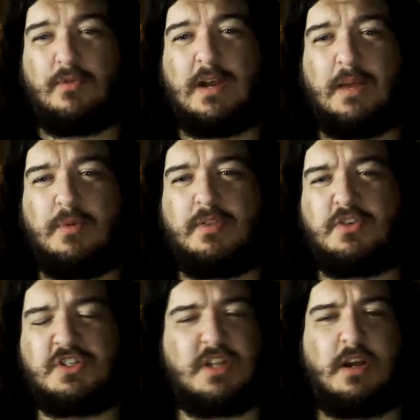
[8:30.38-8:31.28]
with
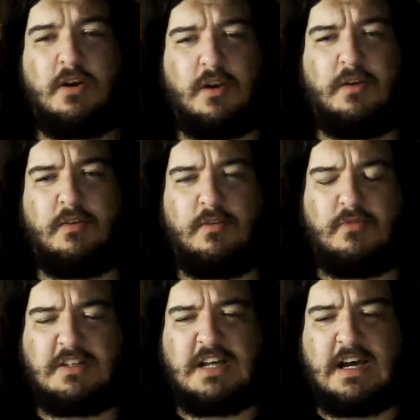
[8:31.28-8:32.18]
just Alolan,
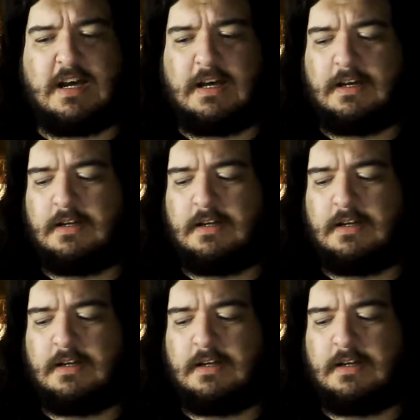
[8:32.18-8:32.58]
Rattata,